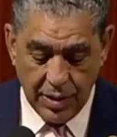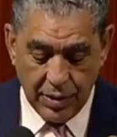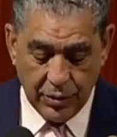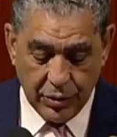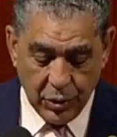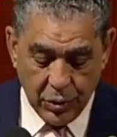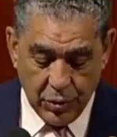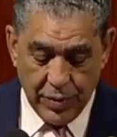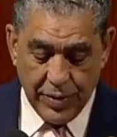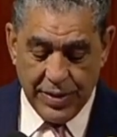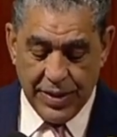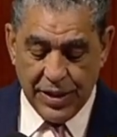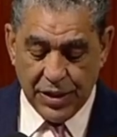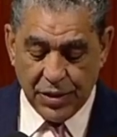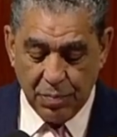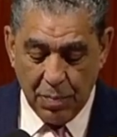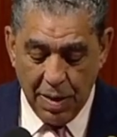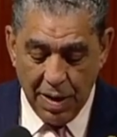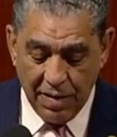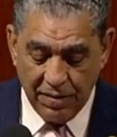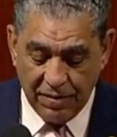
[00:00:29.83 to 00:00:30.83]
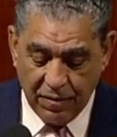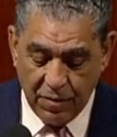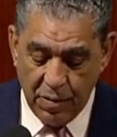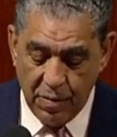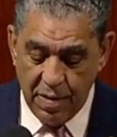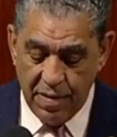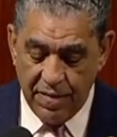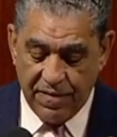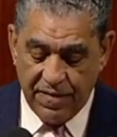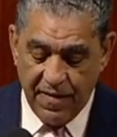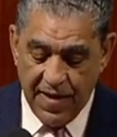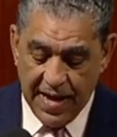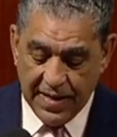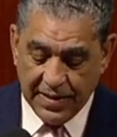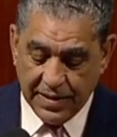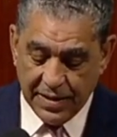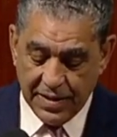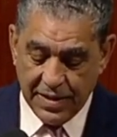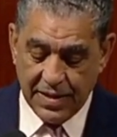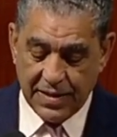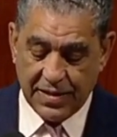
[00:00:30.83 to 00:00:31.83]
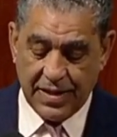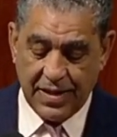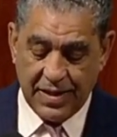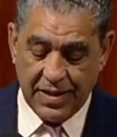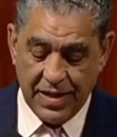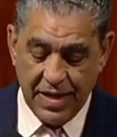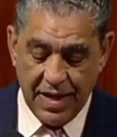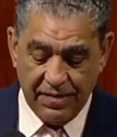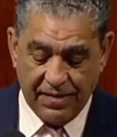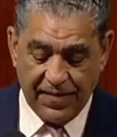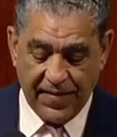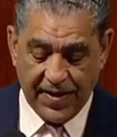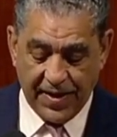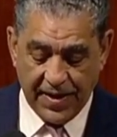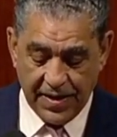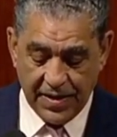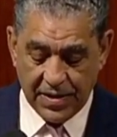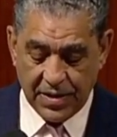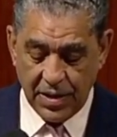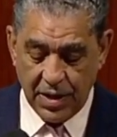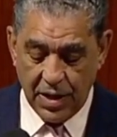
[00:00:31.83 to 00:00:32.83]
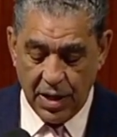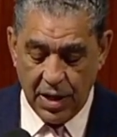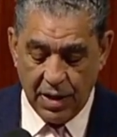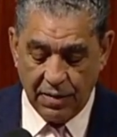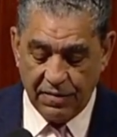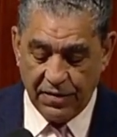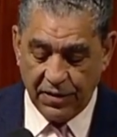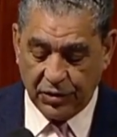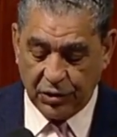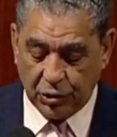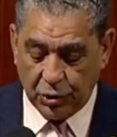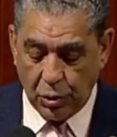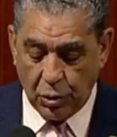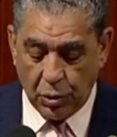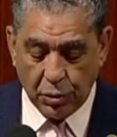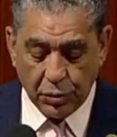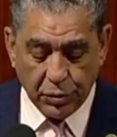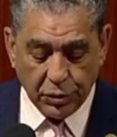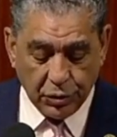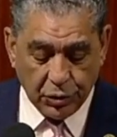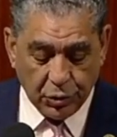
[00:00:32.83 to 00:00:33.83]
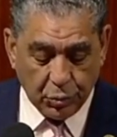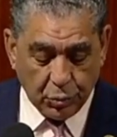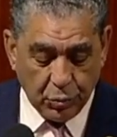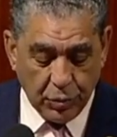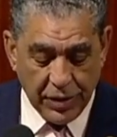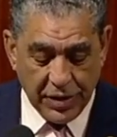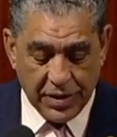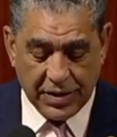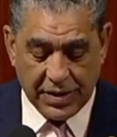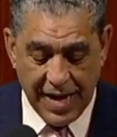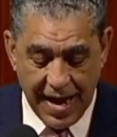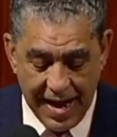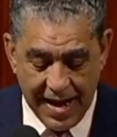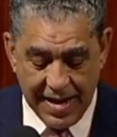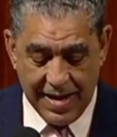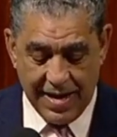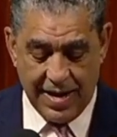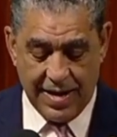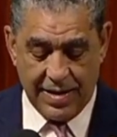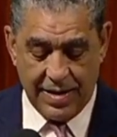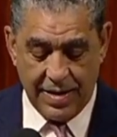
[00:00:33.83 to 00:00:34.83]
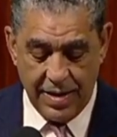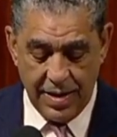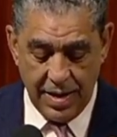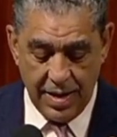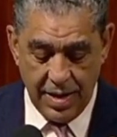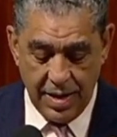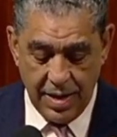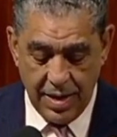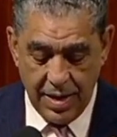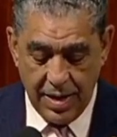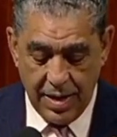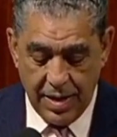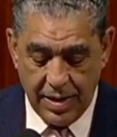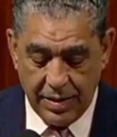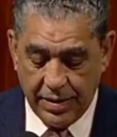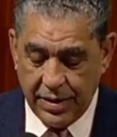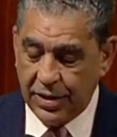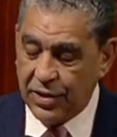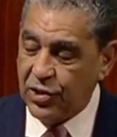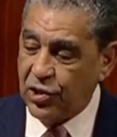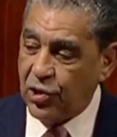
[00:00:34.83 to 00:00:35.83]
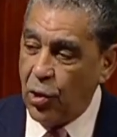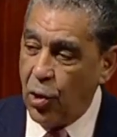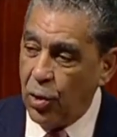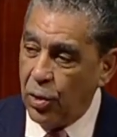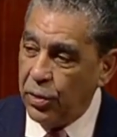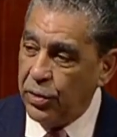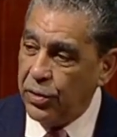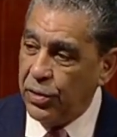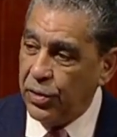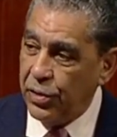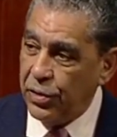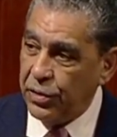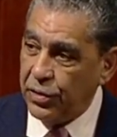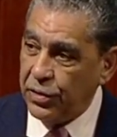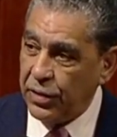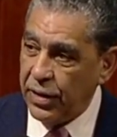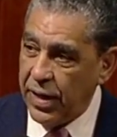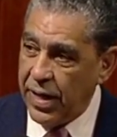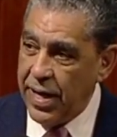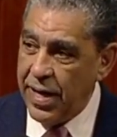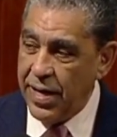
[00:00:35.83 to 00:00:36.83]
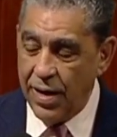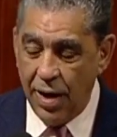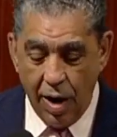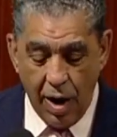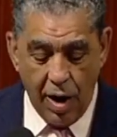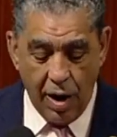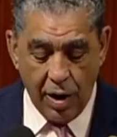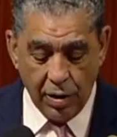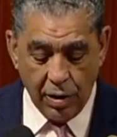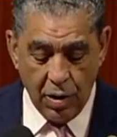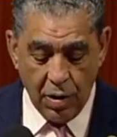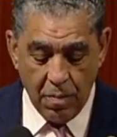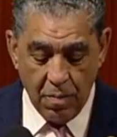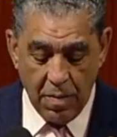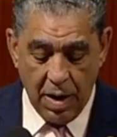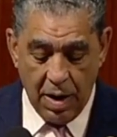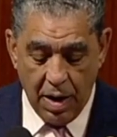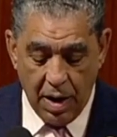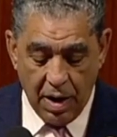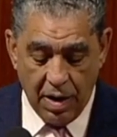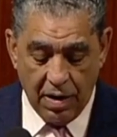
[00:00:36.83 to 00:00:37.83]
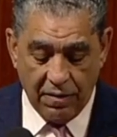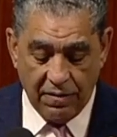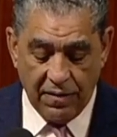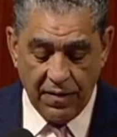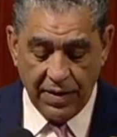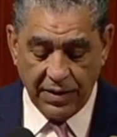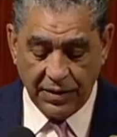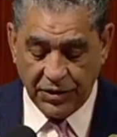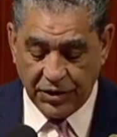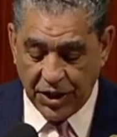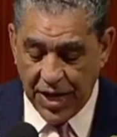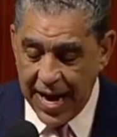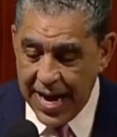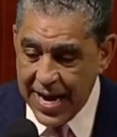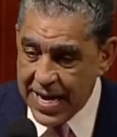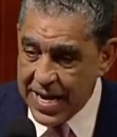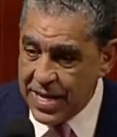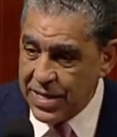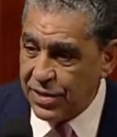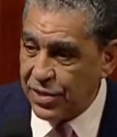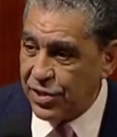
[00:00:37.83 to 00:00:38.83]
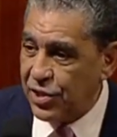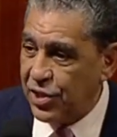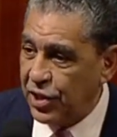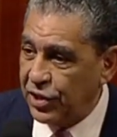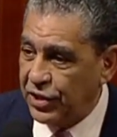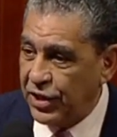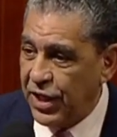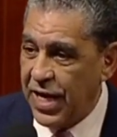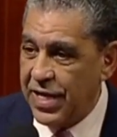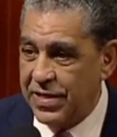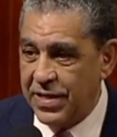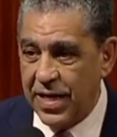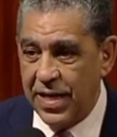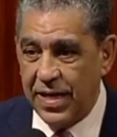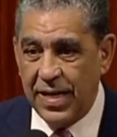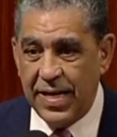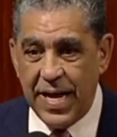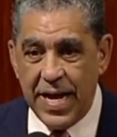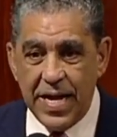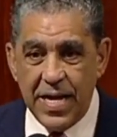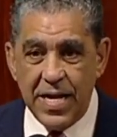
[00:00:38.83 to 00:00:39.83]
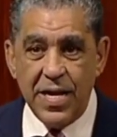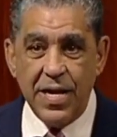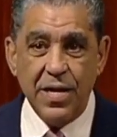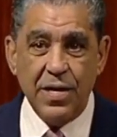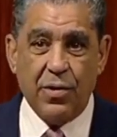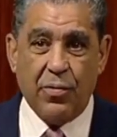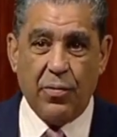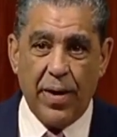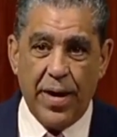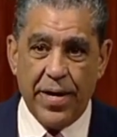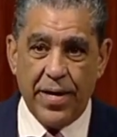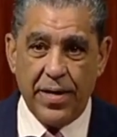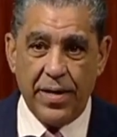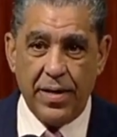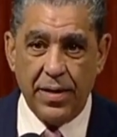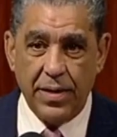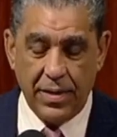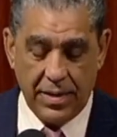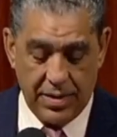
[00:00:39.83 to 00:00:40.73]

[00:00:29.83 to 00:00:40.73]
During this month, we reflect on the significance of the shoulders we stand on, the shoulders in Harlem of giants such as the late and great